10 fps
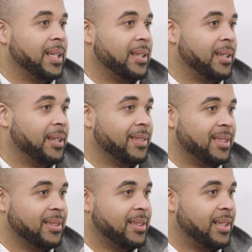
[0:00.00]
And ever
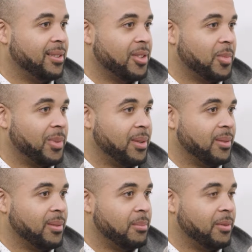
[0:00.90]
since then, just
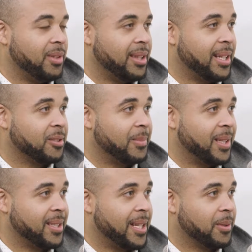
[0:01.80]
been moving 1,000
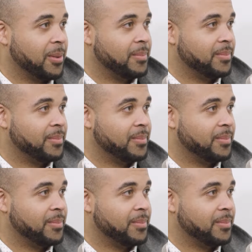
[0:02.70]
miles an hour